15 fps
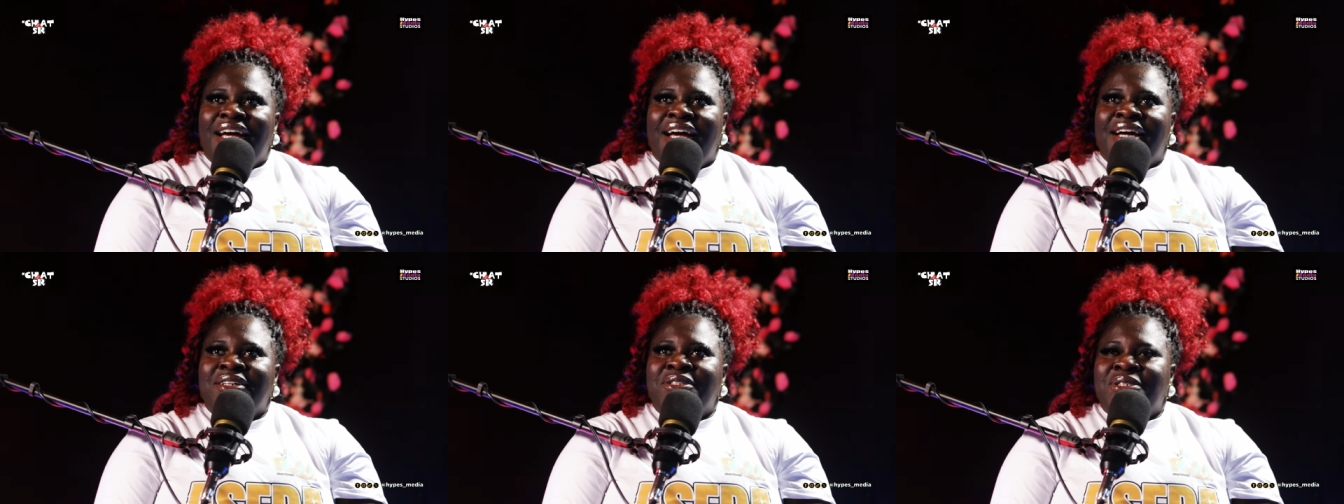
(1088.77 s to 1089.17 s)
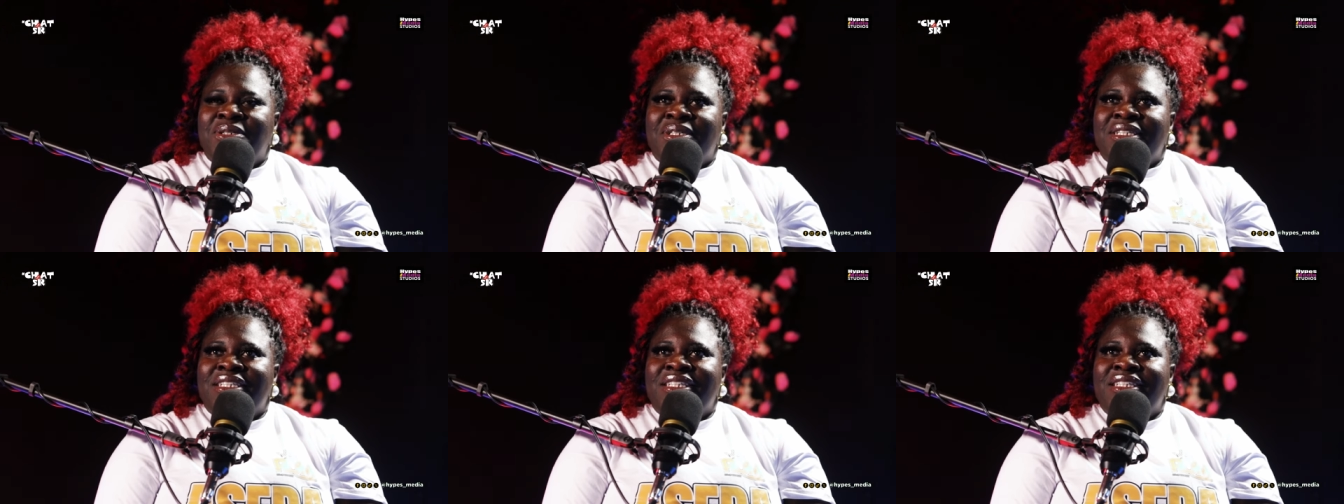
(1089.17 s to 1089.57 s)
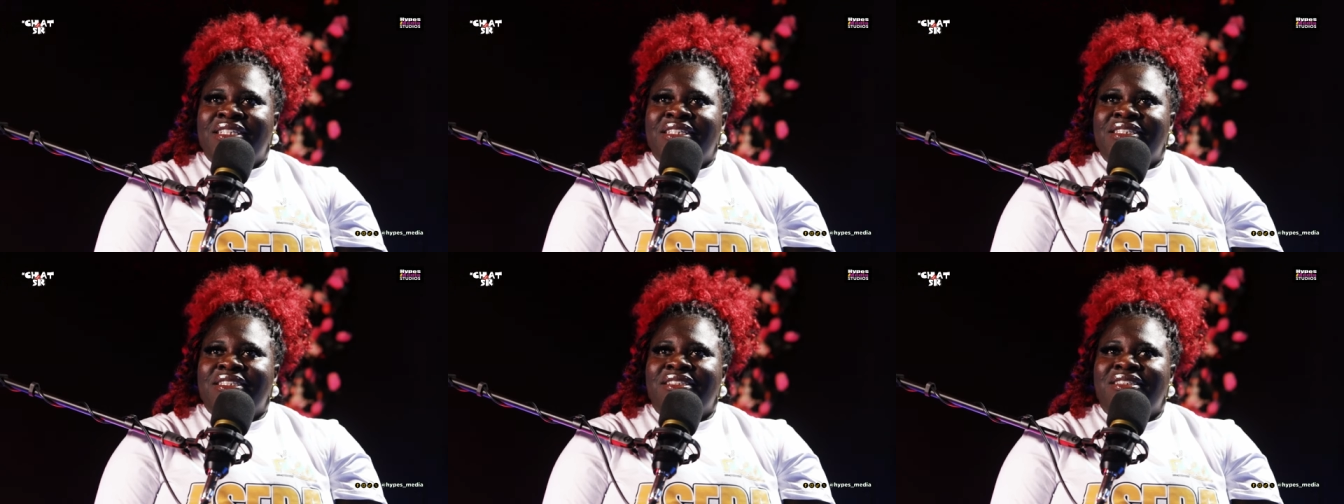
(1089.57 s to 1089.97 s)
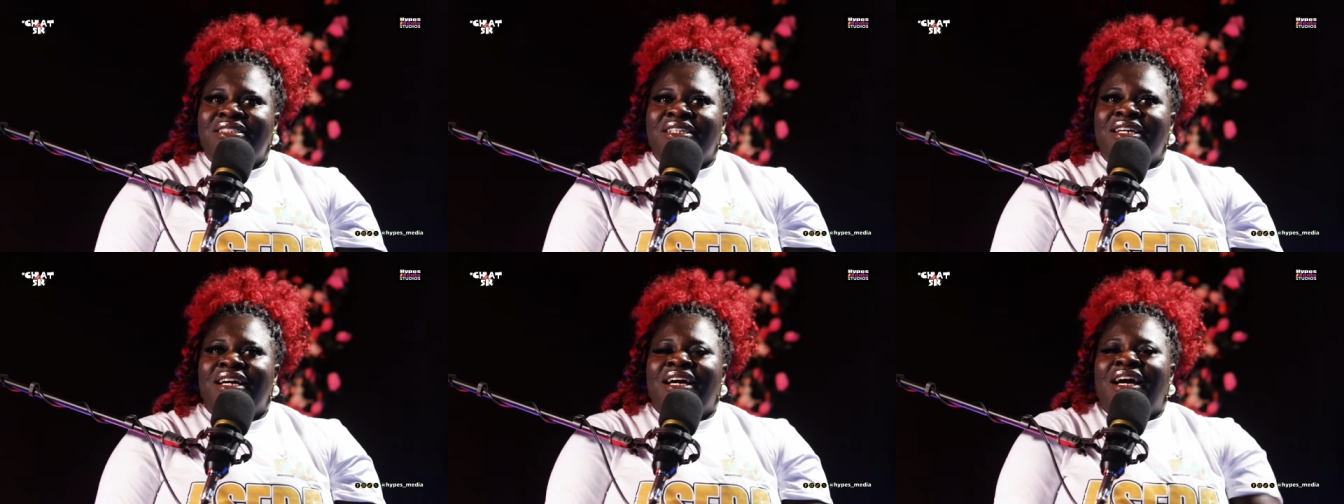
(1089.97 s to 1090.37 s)
actually
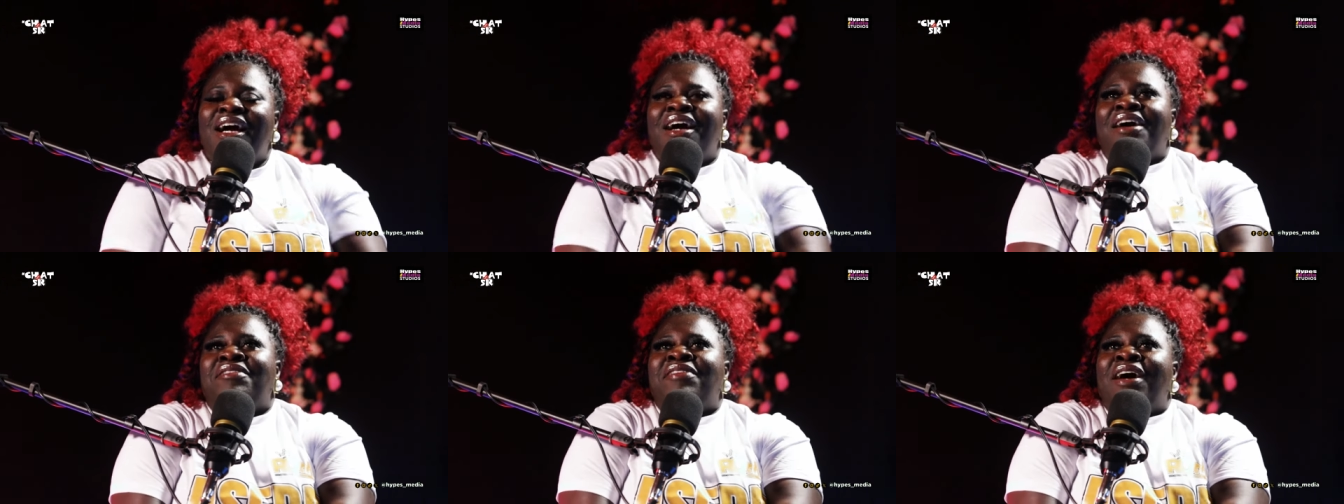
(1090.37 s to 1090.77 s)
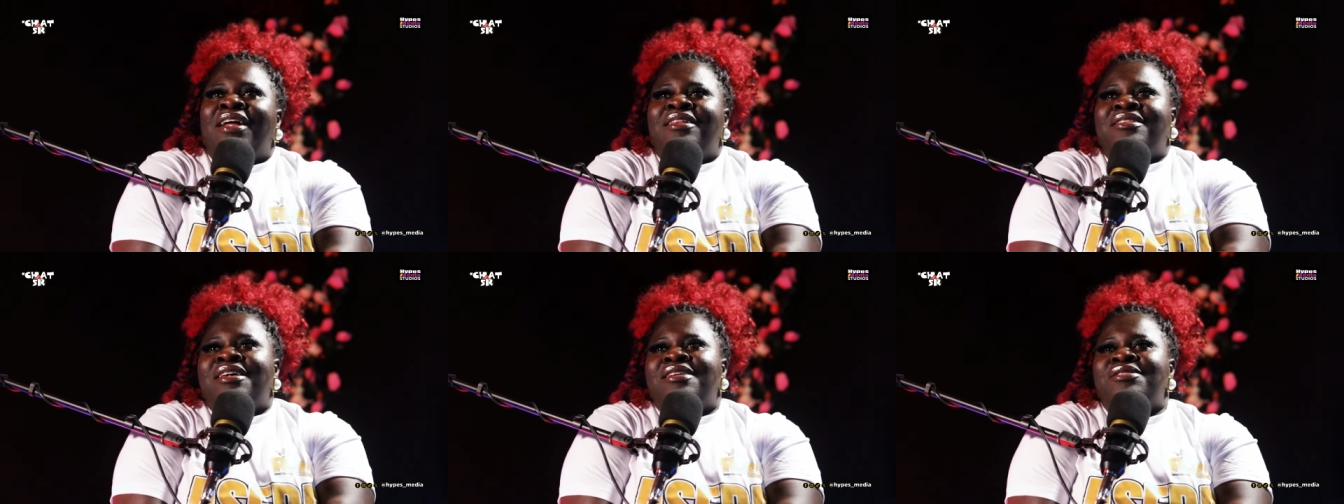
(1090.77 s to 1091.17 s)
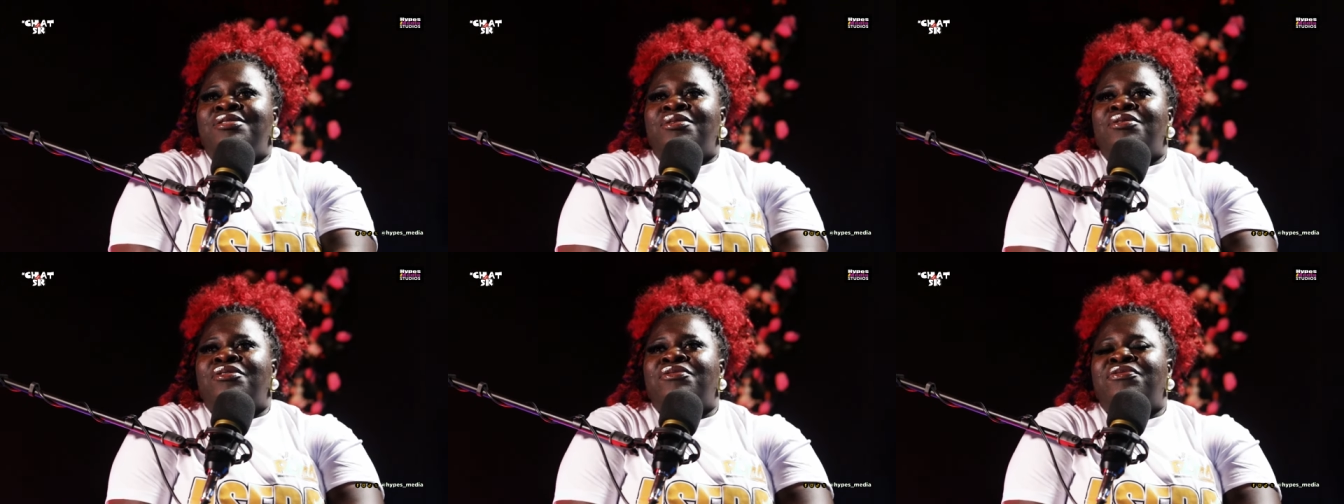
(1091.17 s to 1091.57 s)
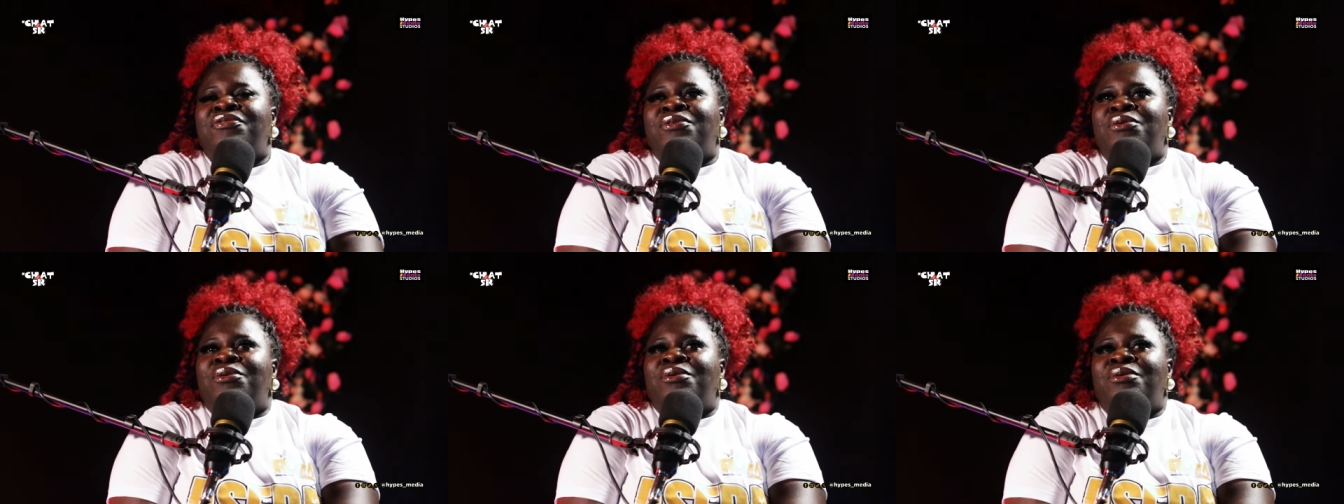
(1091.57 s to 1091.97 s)
I've had that song
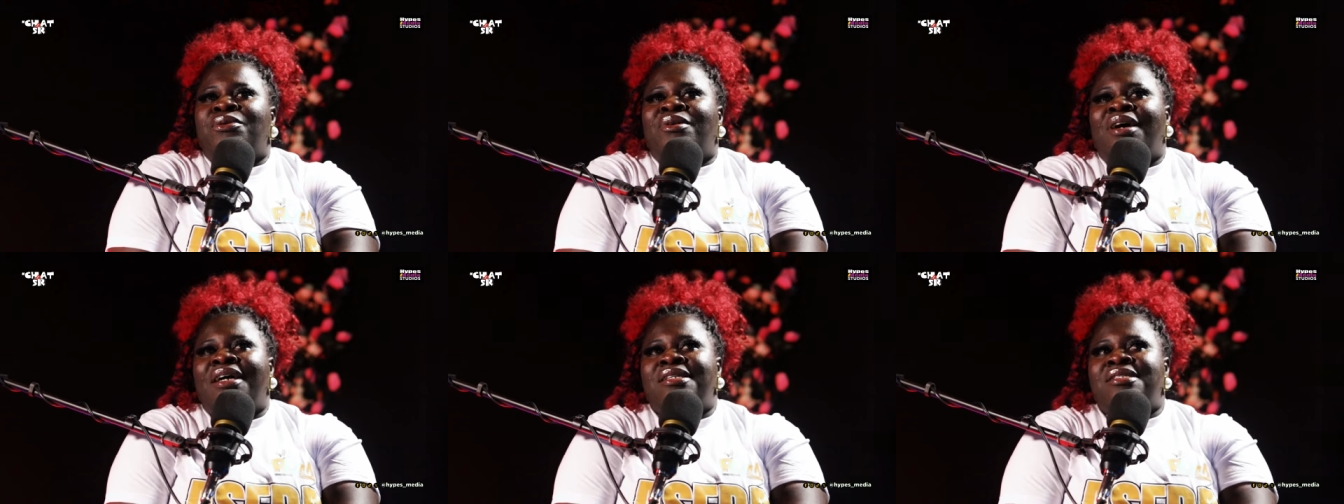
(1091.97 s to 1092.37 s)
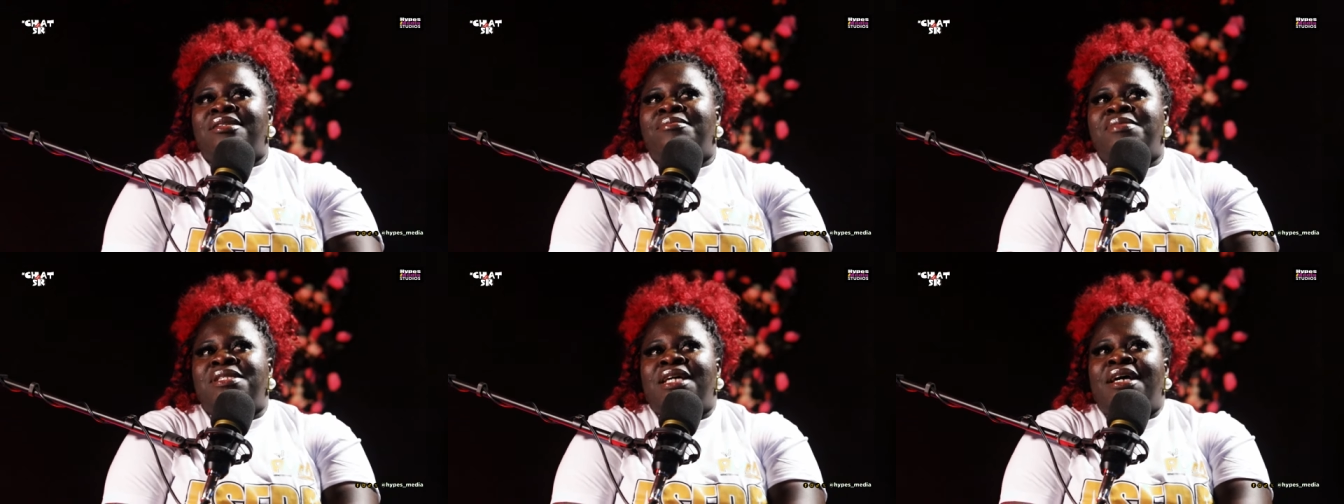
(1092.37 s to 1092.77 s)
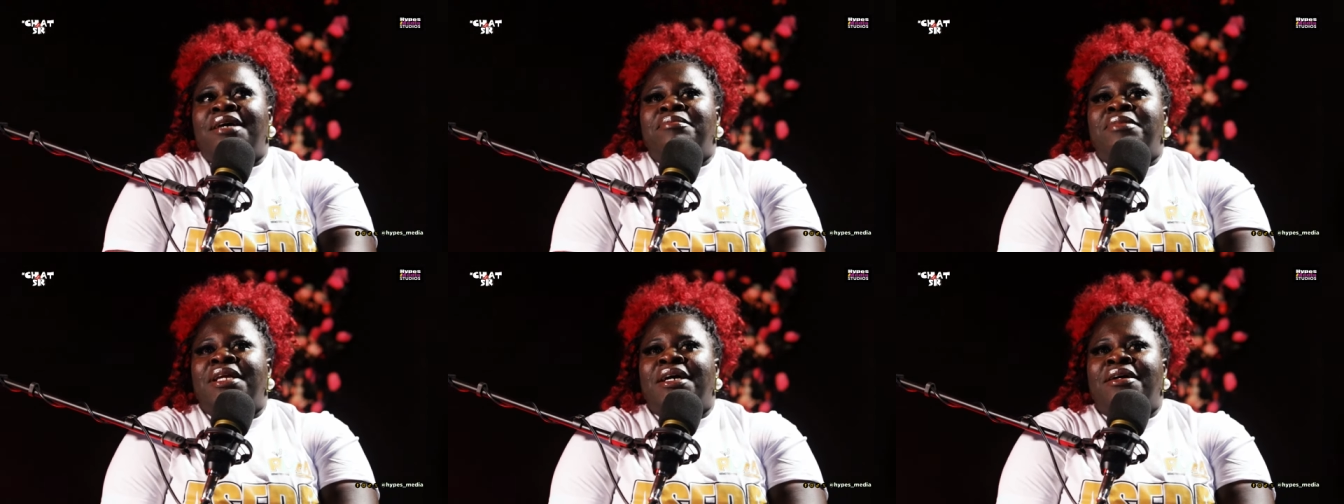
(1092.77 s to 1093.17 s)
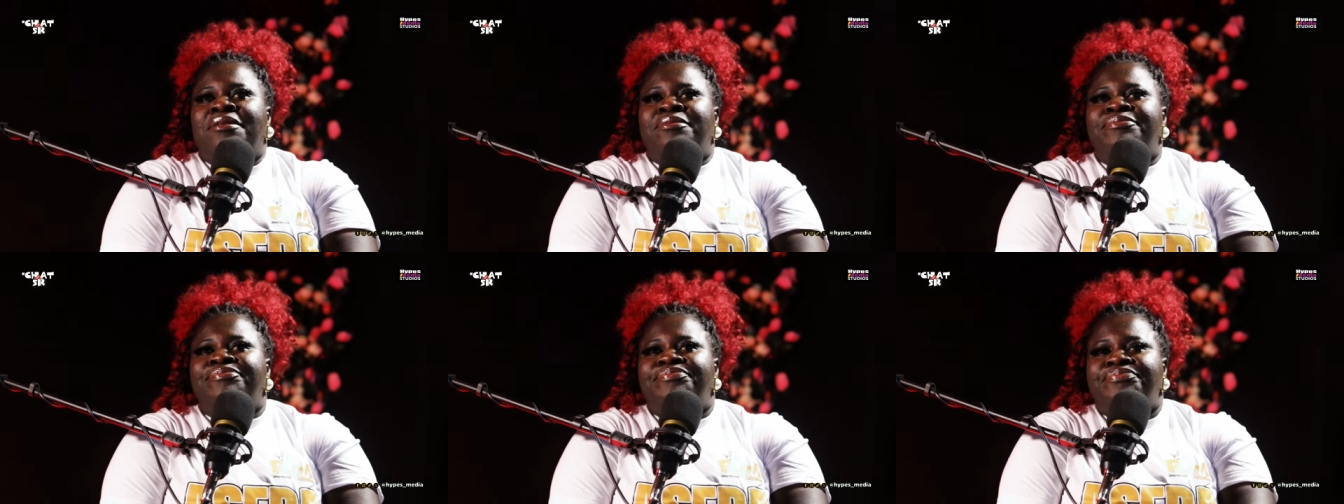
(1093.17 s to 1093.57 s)
for quite some time now.